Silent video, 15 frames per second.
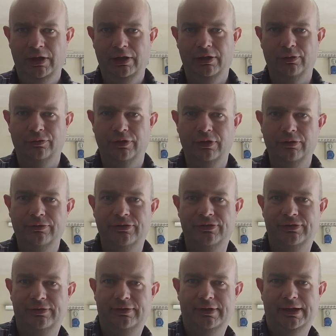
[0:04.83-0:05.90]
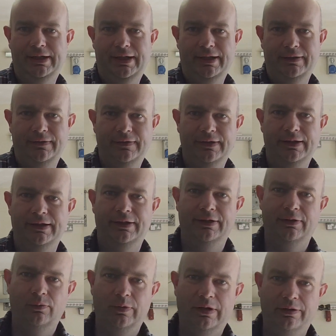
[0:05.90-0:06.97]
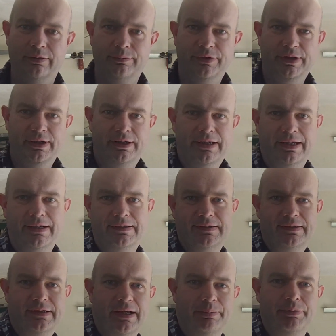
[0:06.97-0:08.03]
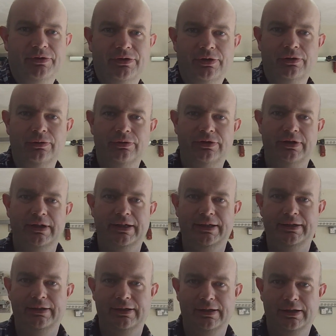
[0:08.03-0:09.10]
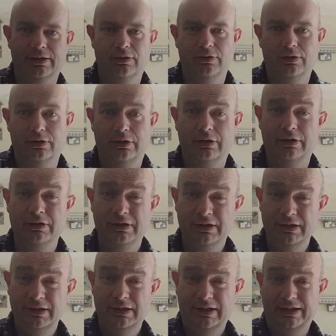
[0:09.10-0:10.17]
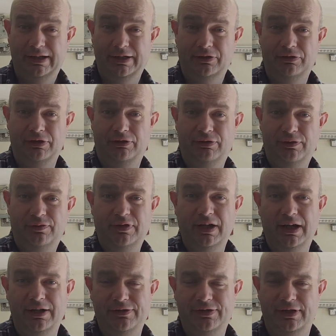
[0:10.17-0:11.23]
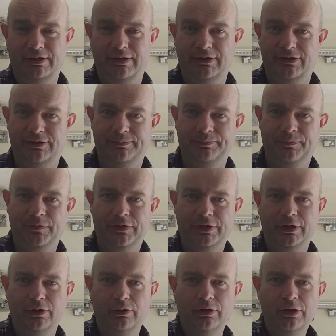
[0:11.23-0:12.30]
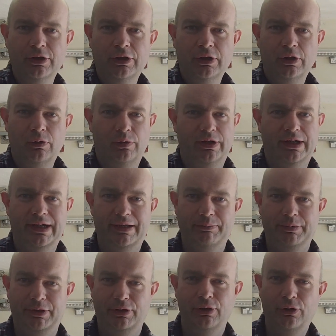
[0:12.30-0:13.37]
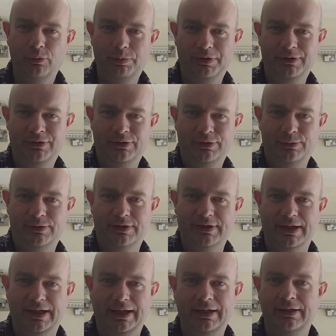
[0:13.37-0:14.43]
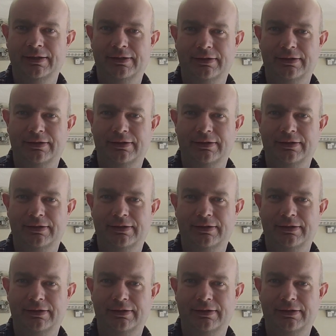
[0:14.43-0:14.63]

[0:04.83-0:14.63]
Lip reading: Hello folks, and welcome to the next episode in our electric drift car series. So what I had been hoping to do today